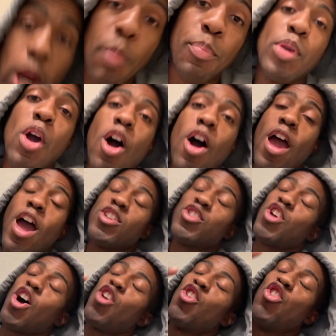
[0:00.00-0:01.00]
up, y'all?
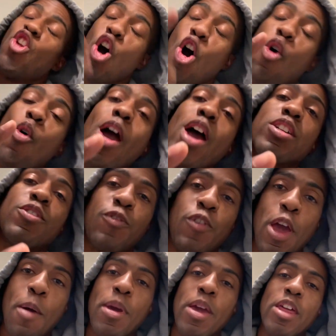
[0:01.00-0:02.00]
As y'all know, as
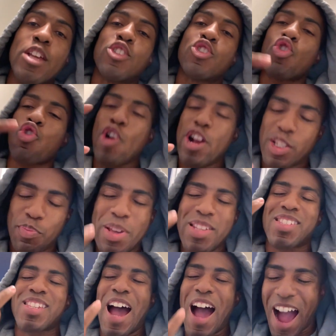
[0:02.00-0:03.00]
fam, it is
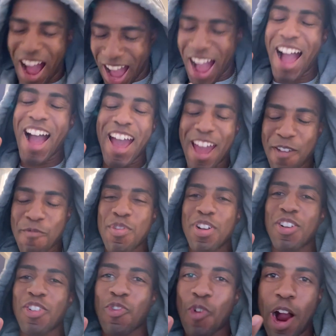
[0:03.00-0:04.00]
Christmas
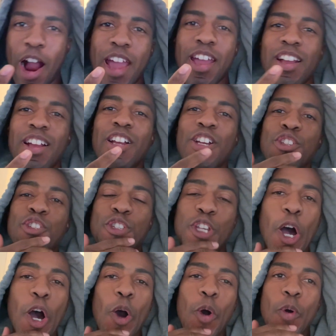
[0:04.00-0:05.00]
time, right?
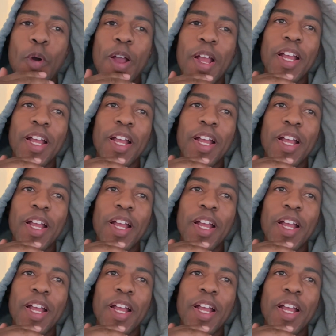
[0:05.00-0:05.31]
So,